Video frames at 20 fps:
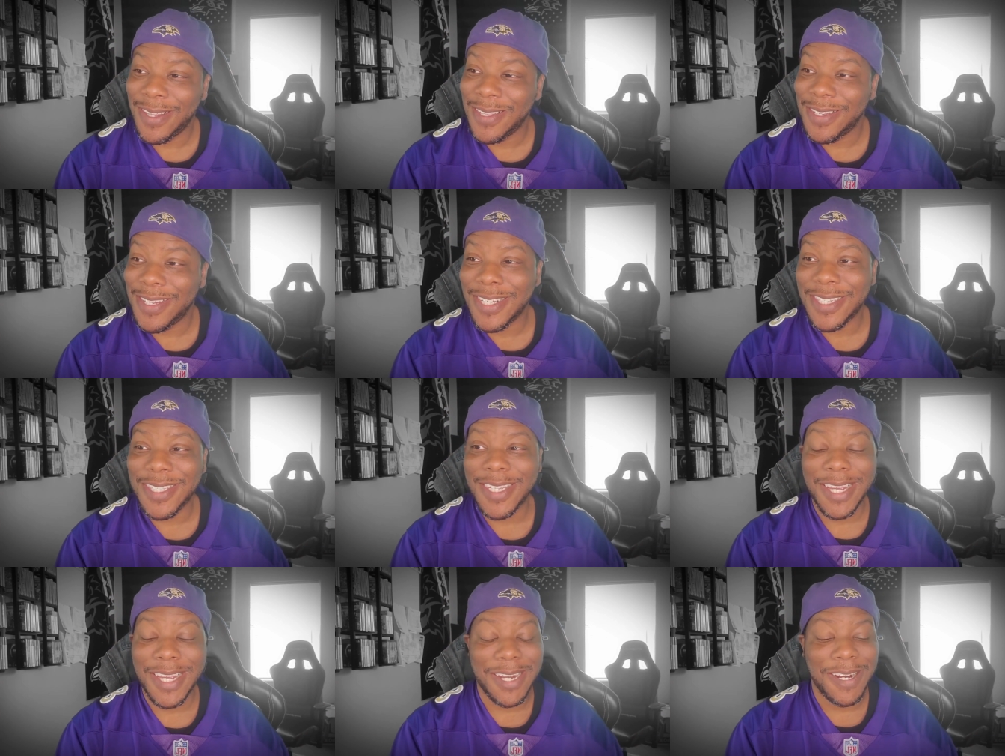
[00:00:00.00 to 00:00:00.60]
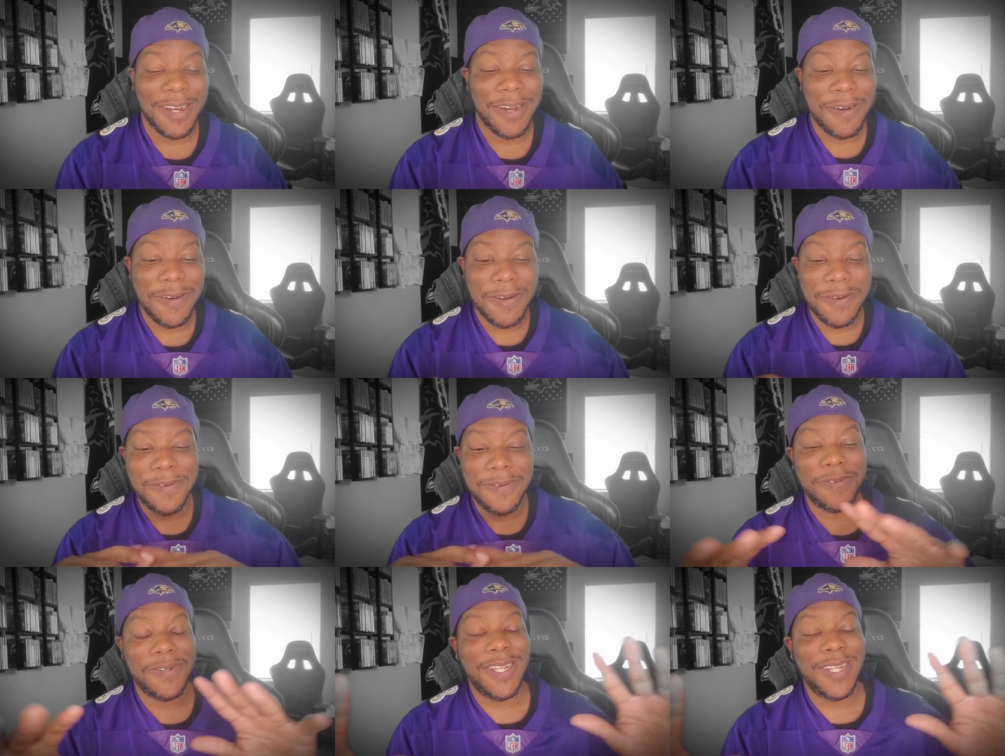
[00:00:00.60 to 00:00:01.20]
Just that
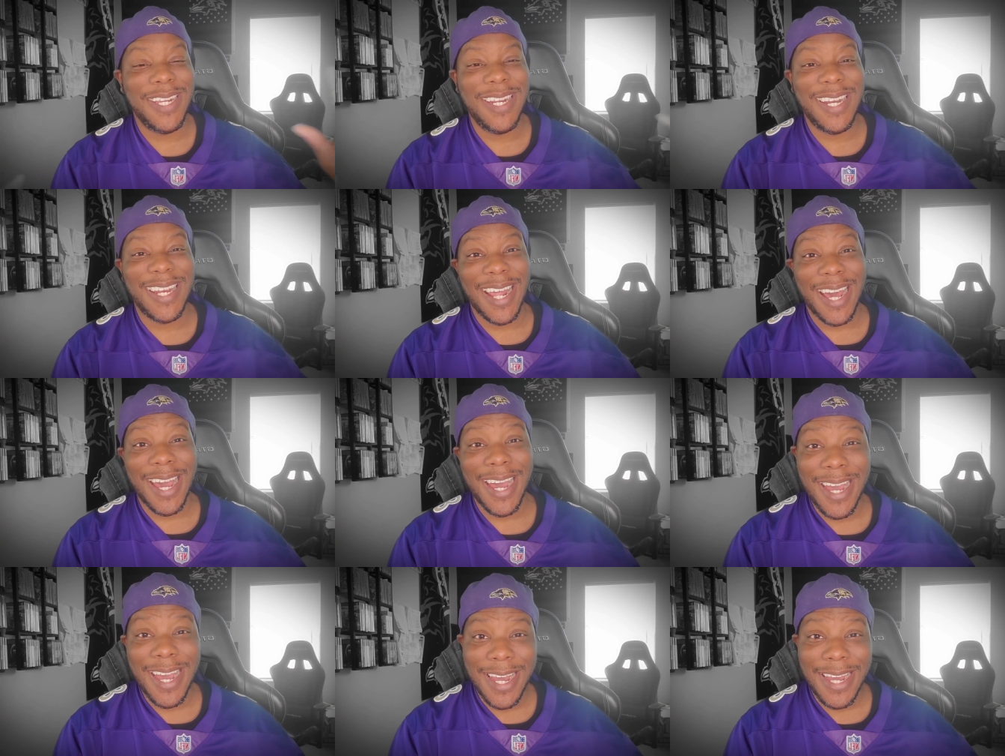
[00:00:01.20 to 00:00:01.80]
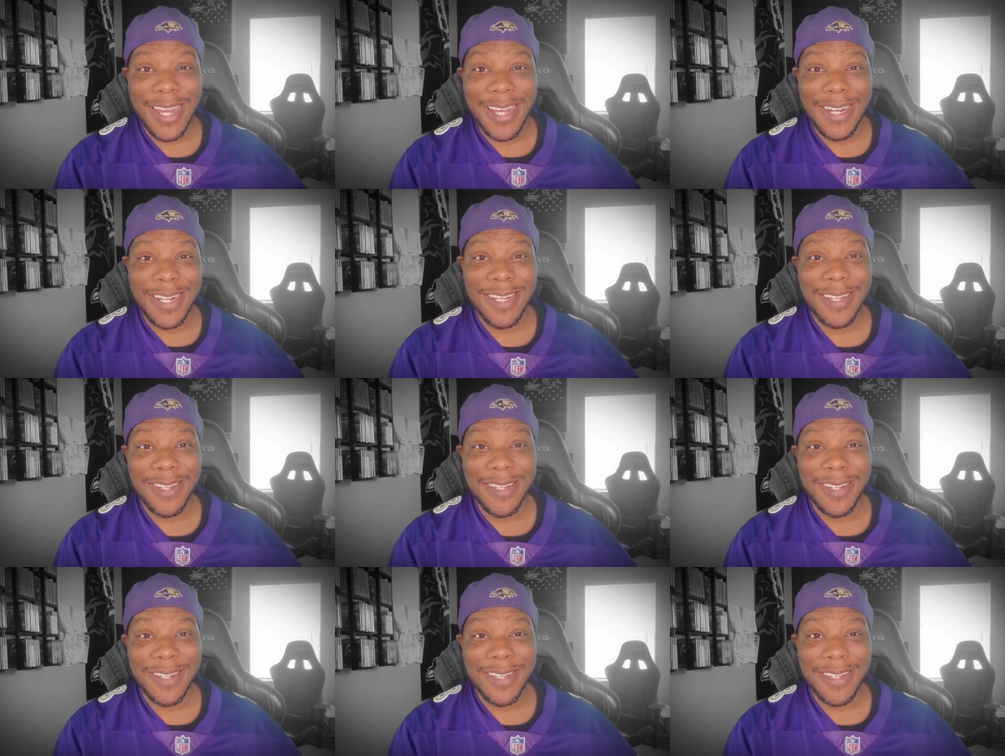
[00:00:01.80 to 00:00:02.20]
whole D line,